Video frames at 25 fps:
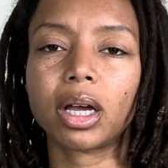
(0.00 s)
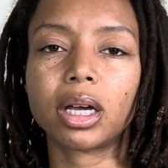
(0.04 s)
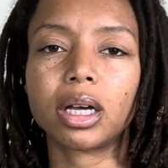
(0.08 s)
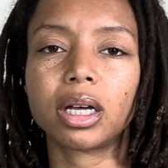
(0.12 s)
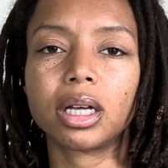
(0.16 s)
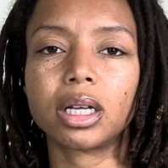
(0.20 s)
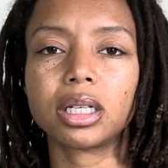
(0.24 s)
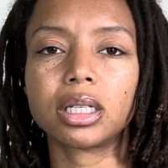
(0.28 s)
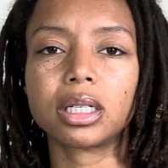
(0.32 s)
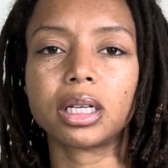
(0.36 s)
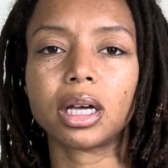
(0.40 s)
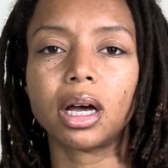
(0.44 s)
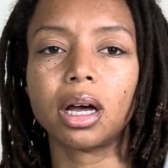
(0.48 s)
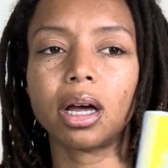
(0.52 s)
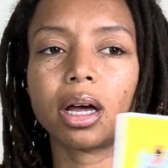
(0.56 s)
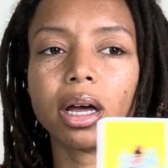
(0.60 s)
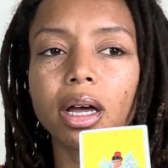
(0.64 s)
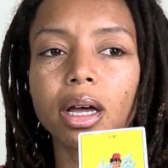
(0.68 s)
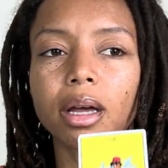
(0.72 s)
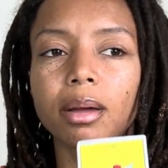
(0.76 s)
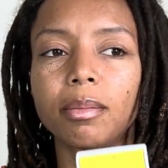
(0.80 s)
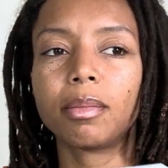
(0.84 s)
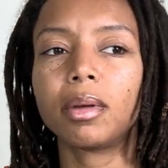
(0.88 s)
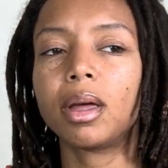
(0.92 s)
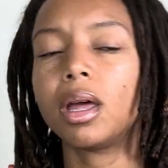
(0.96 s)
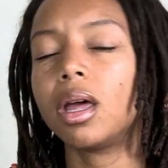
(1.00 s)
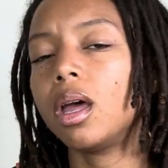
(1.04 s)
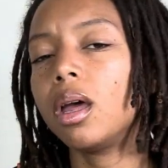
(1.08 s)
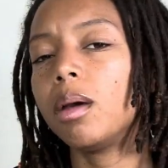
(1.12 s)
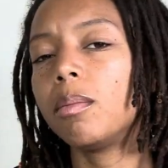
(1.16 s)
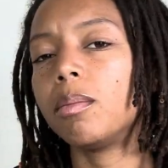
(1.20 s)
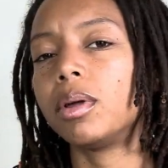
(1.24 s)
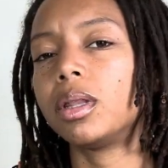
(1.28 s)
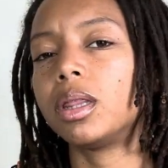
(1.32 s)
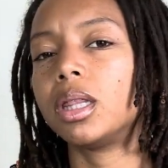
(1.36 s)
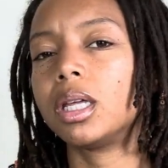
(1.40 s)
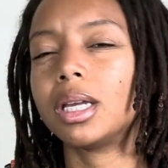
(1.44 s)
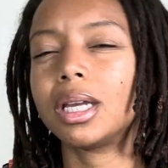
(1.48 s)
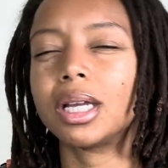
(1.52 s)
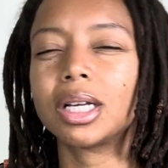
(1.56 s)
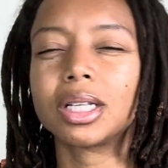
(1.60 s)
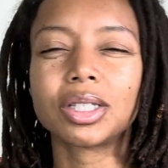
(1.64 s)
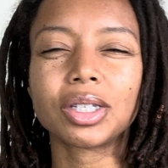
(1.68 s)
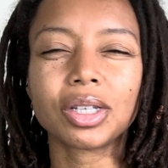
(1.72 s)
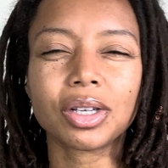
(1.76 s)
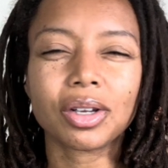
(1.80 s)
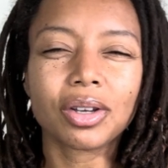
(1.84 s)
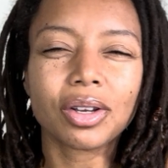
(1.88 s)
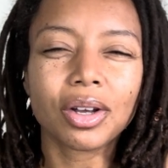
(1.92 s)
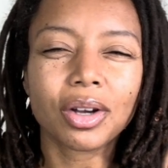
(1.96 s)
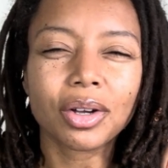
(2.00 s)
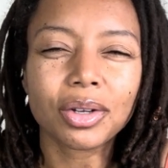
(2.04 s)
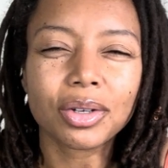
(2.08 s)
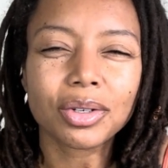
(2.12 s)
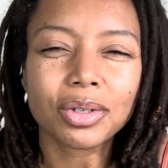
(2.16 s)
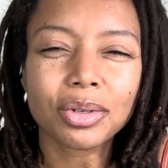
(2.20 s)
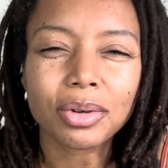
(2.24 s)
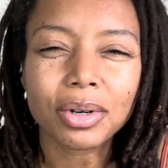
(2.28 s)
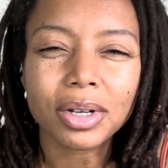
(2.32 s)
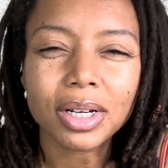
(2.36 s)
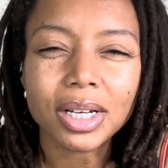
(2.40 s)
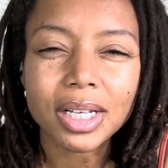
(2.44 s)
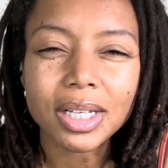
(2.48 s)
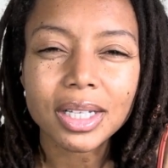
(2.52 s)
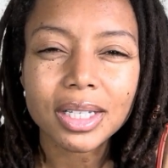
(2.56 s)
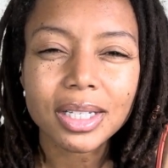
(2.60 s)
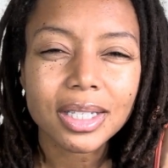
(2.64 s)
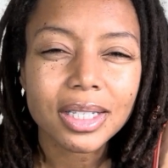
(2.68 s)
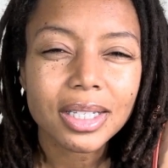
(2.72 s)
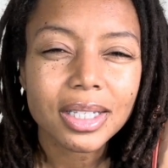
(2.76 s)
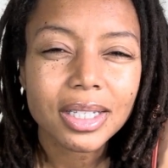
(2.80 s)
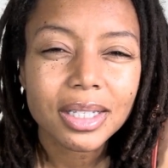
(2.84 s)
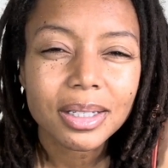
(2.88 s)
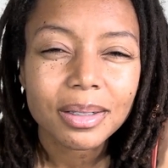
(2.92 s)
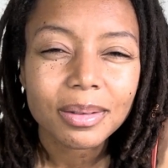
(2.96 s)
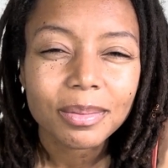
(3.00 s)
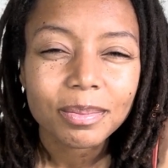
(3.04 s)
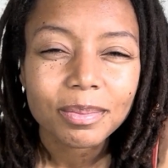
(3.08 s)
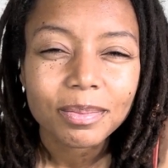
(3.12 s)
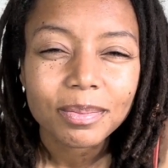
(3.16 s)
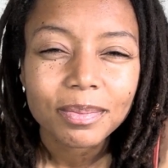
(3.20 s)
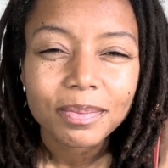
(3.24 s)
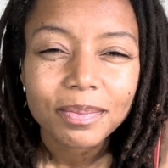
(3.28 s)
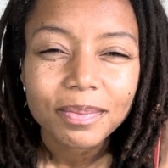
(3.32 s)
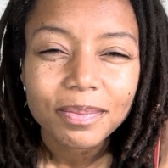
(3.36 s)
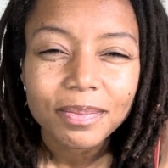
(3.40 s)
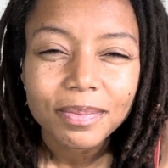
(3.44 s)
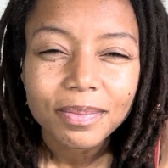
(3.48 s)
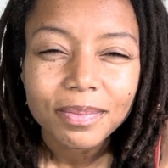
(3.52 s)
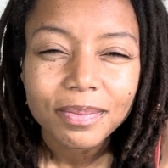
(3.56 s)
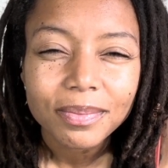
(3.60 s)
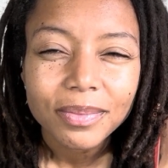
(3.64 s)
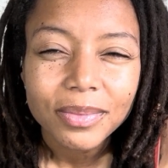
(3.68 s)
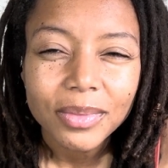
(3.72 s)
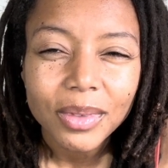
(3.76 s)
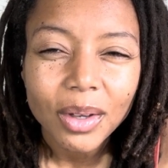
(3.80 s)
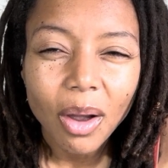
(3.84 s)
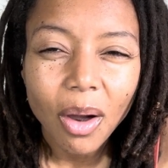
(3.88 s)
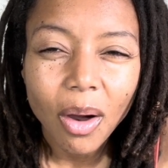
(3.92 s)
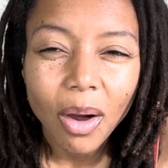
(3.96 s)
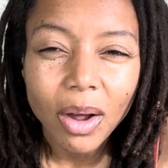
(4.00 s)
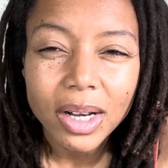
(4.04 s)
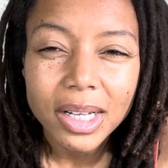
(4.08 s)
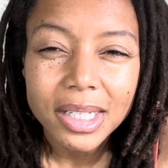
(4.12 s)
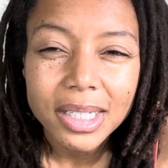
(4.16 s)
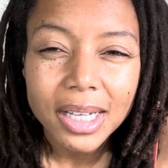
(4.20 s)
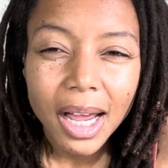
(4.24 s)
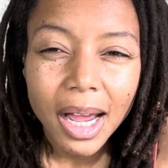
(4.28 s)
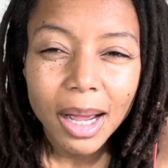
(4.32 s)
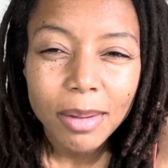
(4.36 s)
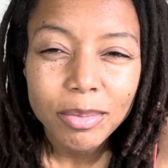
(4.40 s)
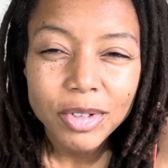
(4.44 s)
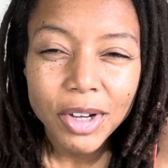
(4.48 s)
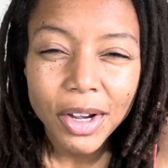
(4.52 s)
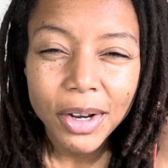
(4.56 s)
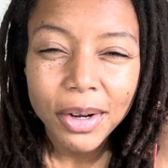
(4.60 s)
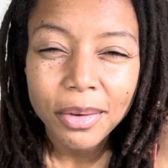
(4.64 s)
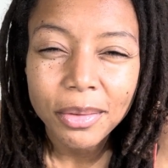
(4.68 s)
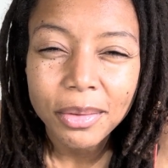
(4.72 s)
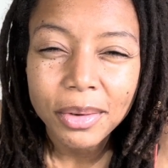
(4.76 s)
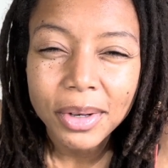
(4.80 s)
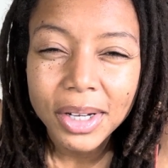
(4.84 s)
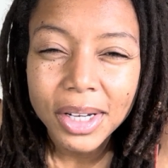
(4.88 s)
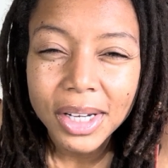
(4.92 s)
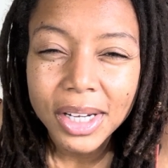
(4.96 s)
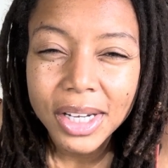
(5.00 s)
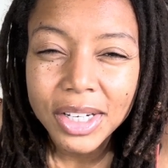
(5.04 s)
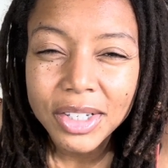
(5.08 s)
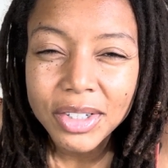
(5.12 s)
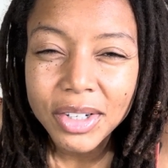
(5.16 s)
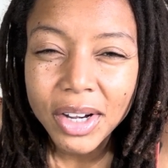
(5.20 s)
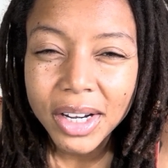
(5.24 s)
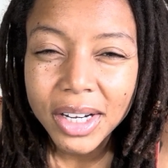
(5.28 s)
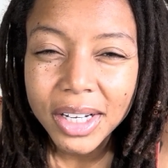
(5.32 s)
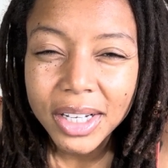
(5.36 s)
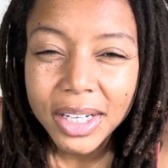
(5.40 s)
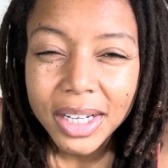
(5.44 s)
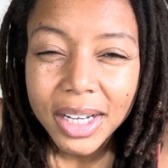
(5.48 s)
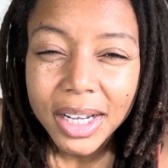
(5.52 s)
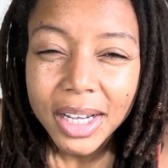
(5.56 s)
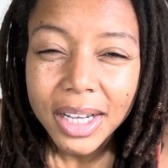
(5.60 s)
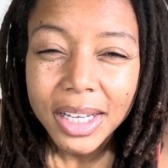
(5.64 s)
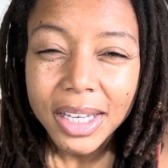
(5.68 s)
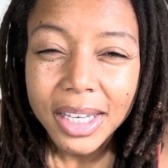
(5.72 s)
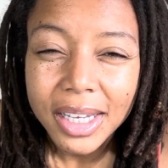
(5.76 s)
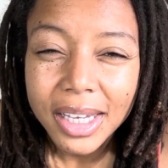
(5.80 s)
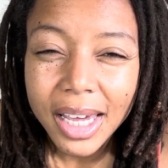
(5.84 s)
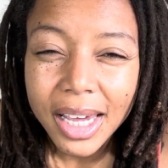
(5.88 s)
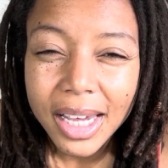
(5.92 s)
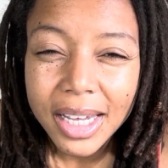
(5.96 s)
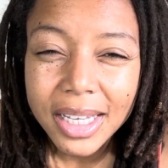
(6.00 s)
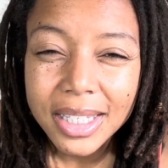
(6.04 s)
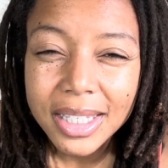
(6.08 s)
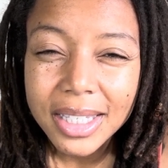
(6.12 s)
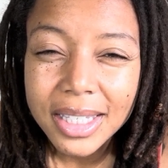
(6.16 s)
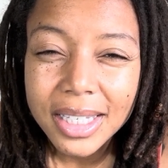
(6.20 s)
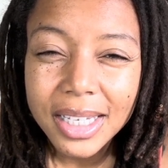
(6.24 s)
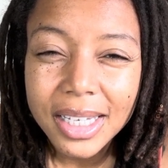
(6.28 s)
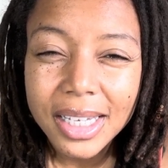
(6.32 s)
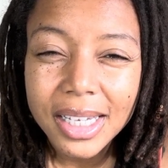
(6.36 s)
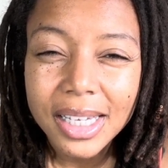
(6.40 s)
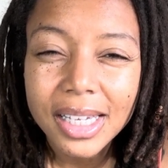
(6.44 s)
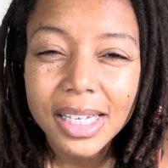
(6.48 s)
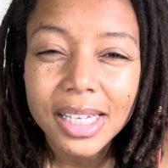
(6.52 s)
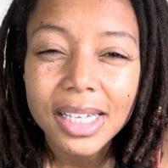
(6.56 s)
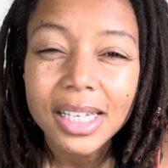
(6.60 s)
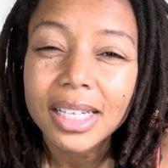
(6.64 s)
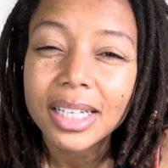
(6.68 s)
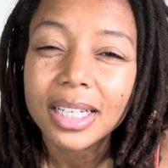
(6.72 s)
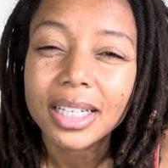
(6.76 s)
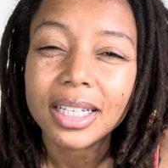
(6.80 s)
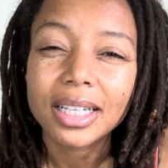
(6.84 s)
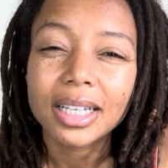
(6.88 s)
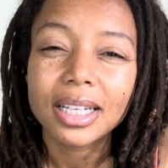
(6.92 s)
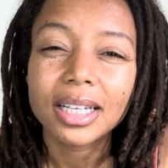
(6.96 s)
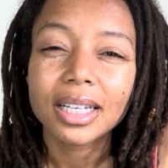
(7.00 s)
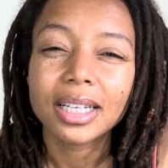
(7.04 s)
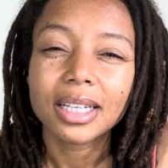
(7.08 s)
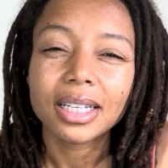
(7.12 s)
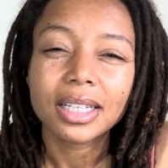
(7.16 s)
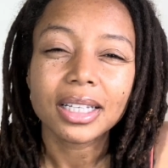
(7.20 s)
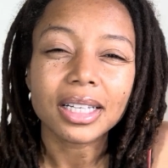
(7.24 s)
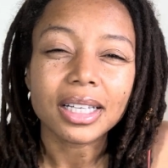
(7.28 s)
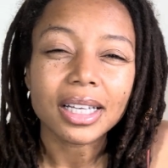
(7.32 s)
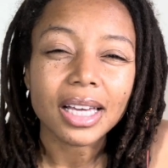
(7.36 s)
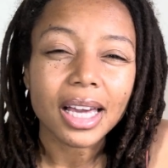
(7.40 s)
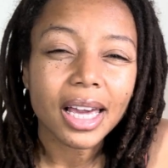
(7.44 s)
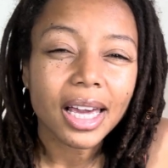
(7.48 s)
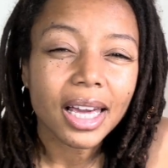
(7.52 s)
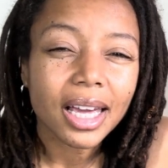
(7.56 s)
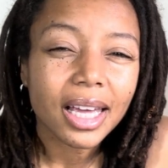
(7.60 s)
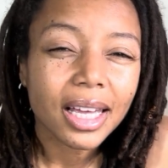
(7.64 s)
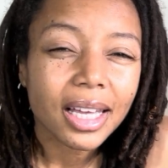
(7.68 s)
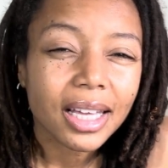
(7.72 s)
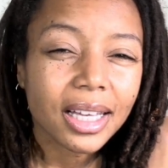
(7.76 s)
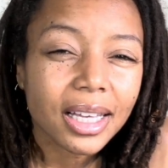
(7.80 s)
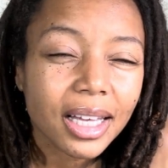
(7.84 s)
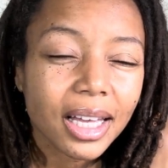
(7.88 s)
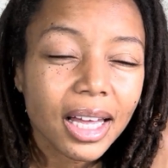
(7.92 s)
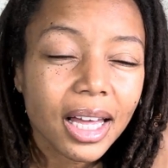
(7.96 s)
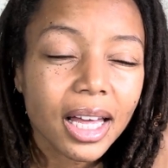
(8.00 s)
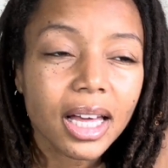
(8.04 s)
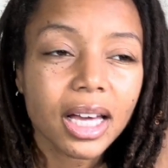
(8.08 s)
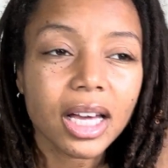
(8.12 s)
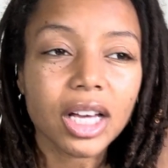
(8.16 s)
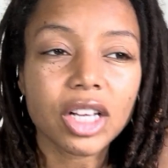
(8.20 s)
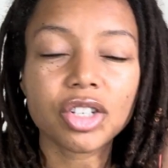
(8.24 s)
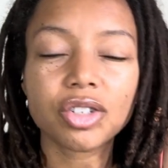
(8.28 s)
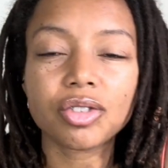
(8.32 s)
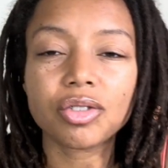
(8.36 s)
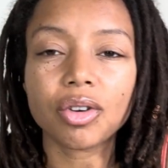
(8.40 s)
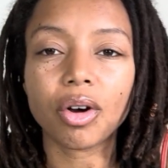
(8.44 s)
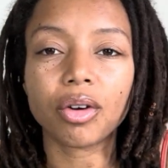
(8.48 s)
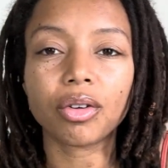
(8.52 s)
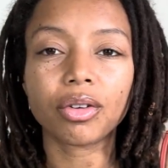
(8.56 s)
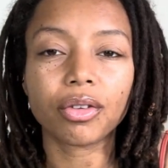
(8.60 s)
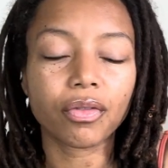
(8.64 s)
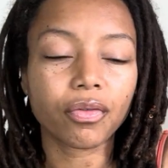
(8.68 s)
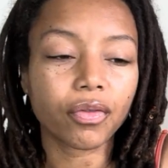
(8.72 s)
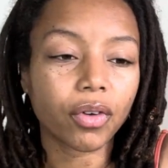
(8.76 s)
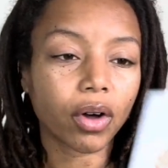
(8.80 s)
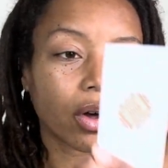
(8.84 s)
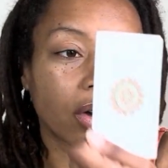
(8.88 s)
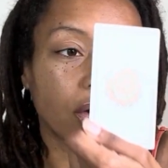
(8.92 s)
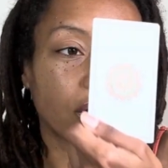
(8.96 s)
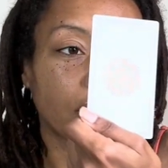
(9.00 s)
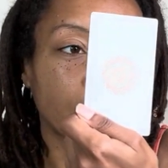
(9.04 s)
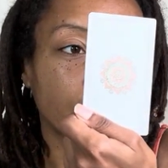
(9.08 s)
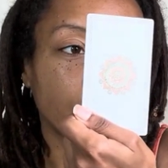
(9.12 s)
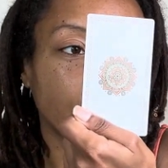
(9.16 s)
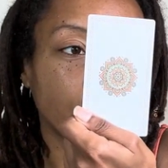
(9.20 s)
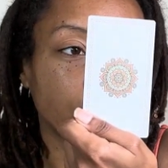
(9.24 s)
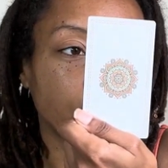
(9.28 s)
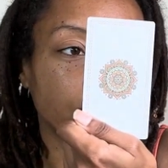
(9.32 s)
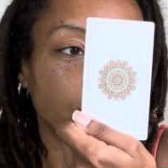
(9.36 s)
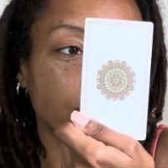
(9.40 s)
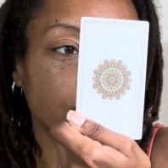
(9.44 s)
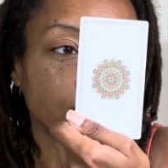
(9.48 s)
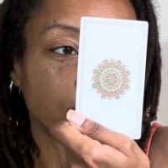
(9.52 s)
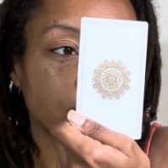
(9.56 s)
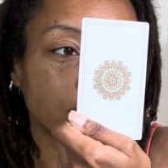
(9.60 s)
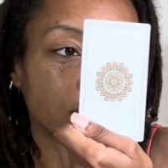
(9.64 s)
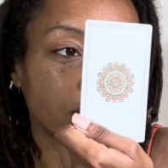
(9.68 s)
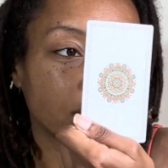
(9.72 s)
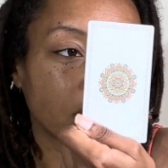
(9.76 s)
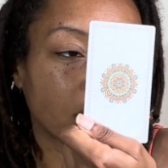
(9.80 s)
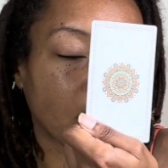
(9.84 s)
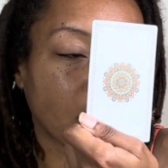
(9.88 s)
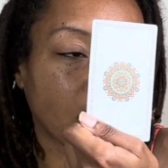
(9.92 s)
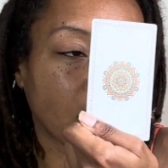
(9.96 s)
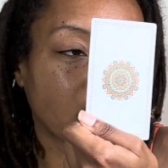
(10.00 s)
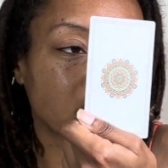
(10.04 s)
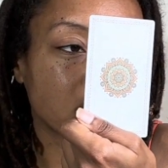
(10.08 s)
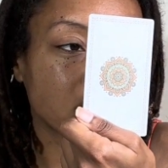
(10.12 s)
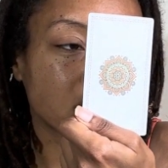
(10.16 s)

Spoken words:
a good time, but then next thing you know, you're doing this all the time, trying to read, you can't see, you can't, because you're on the phone all the